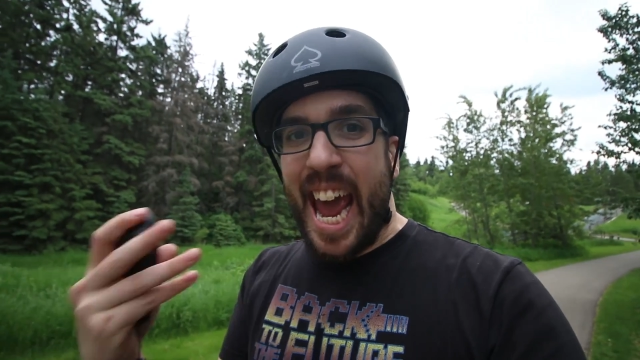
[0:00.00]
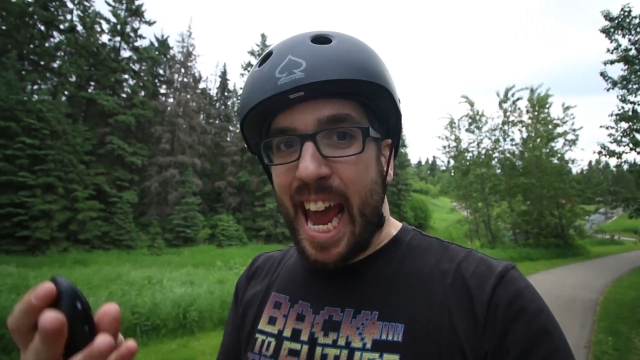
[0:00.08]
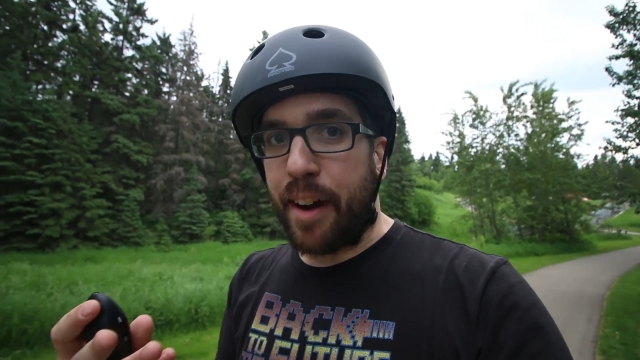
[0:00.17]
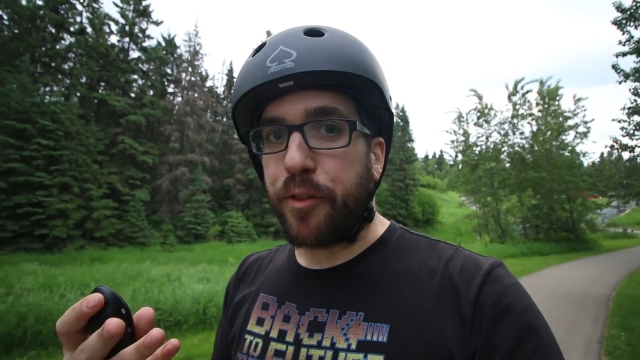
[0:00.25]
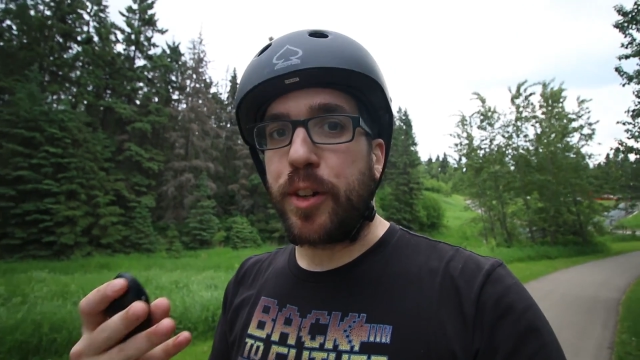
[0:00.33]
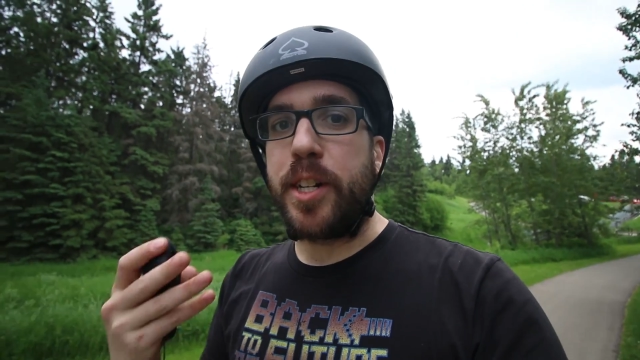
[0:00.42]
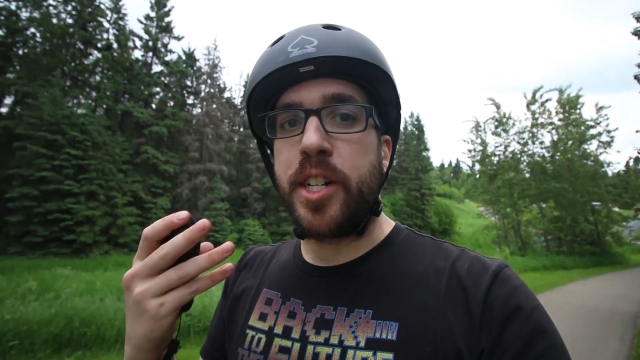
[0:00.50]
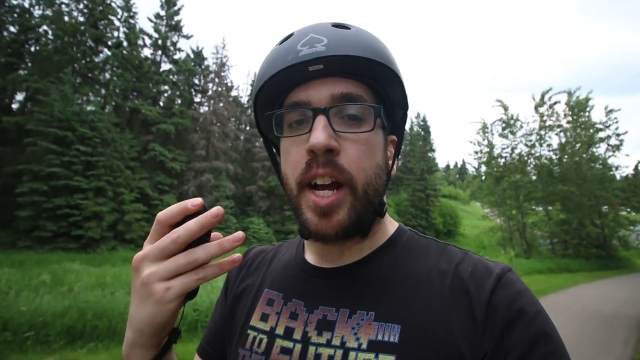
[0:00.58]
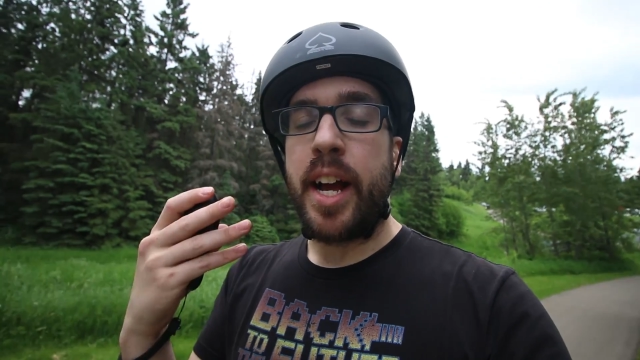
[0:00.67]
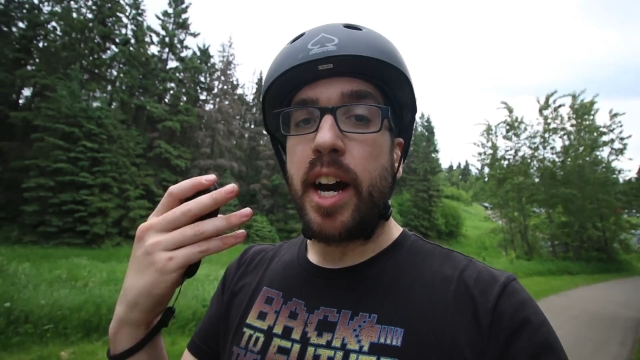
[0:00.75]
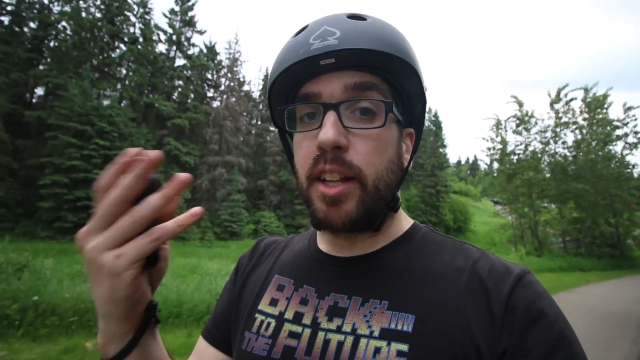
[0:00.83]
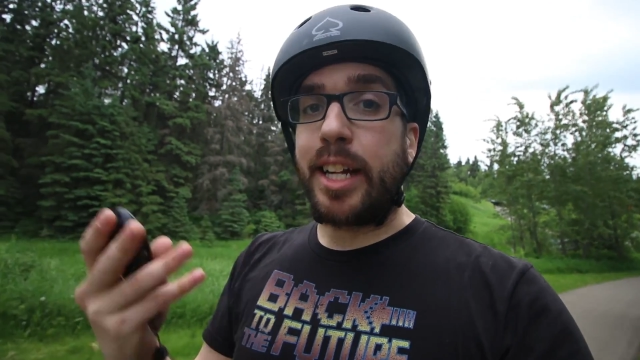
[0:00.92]
average
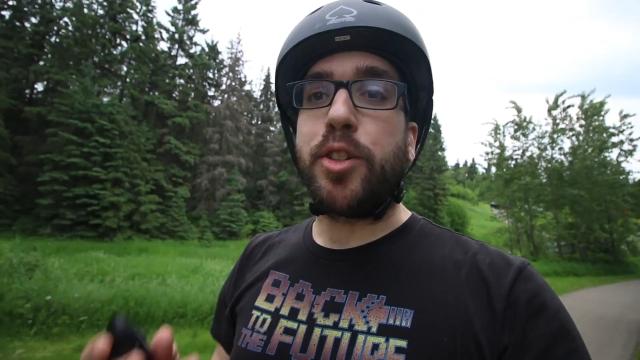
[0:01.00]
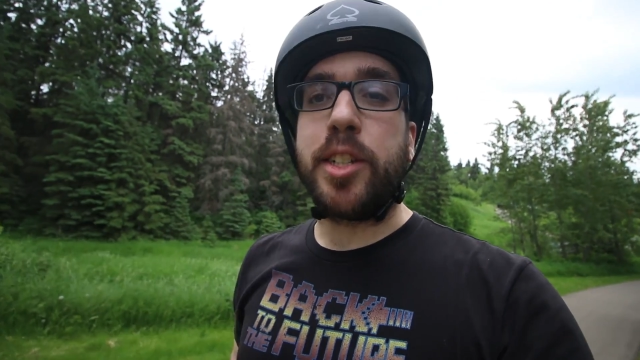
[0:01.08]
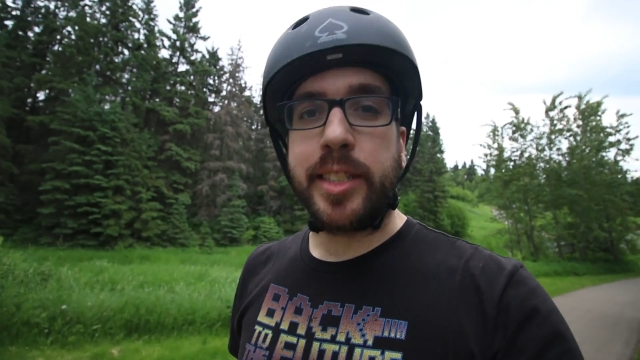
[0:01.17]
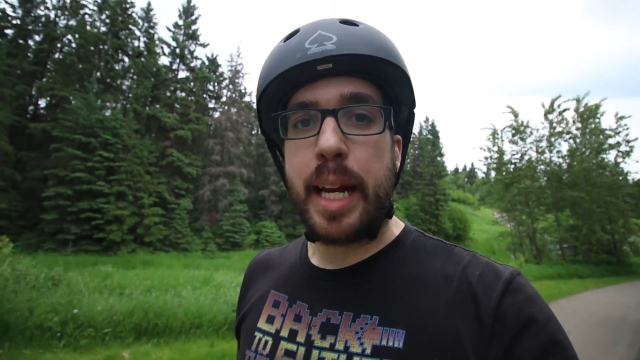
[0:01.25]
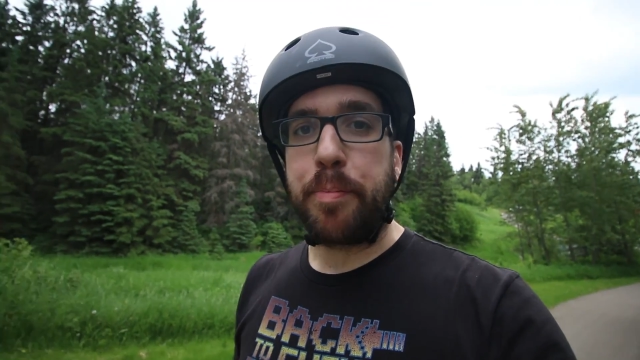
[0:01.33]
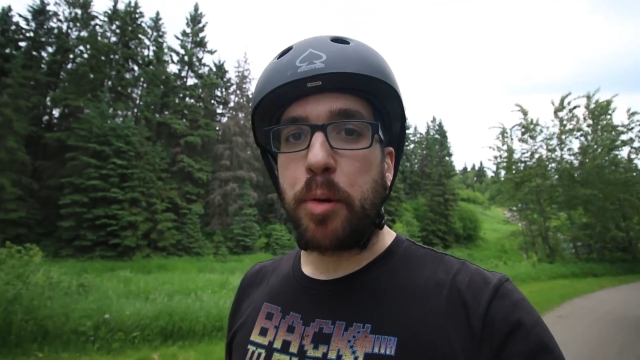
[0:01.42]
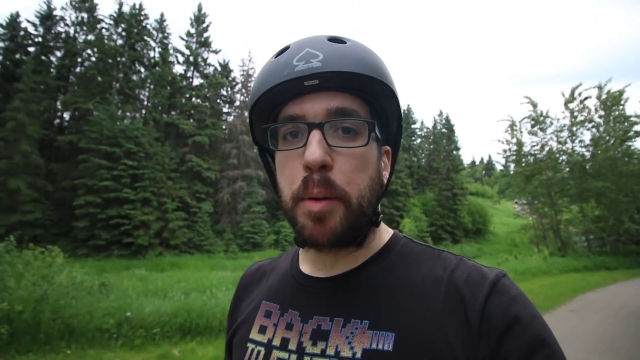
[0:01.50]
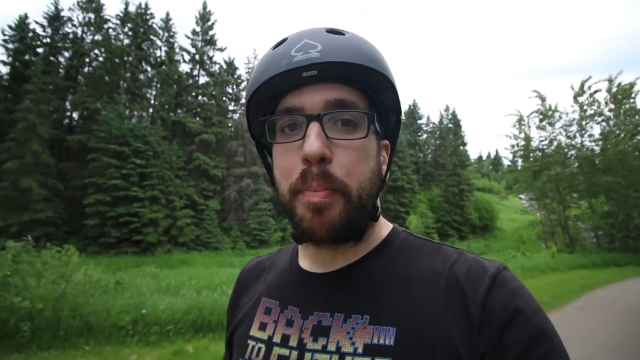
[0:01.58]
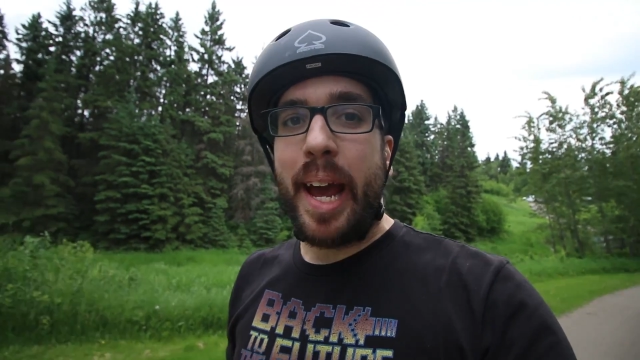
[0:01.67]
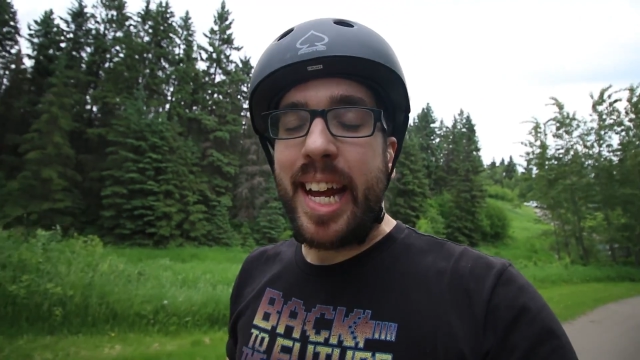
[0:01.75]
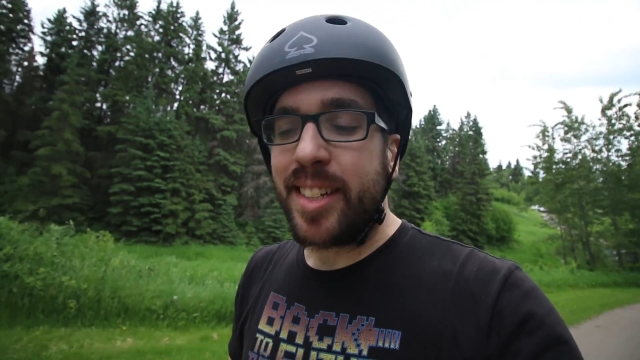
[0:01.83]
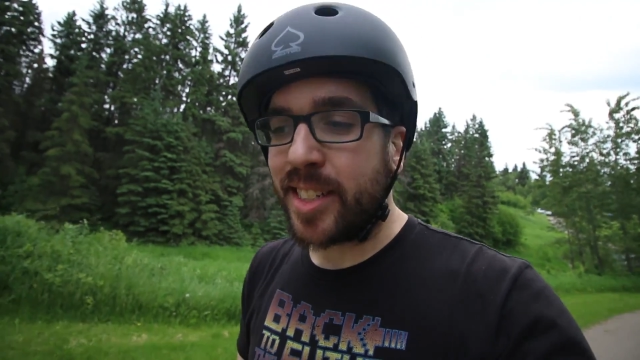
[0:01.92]
electric skateboard
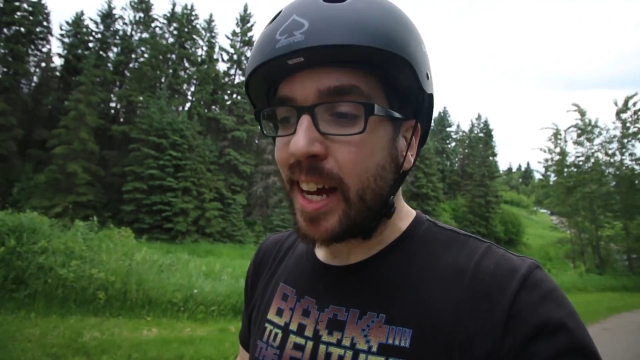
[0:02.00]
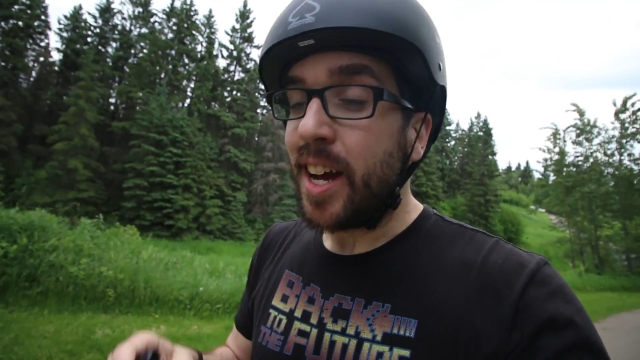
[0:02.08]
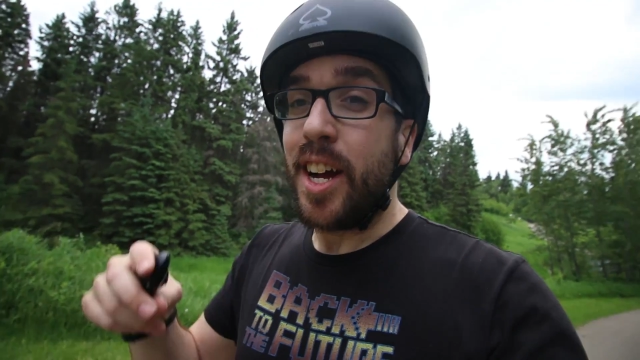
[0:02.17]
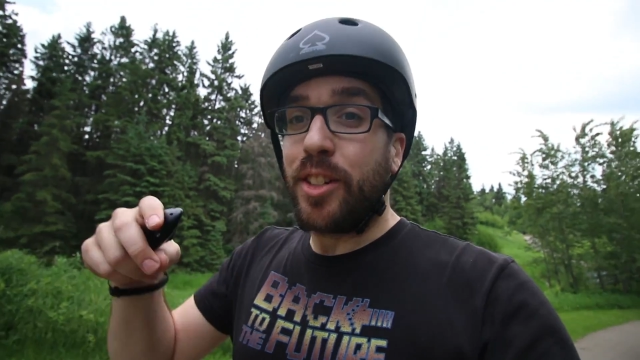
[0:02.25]
pace,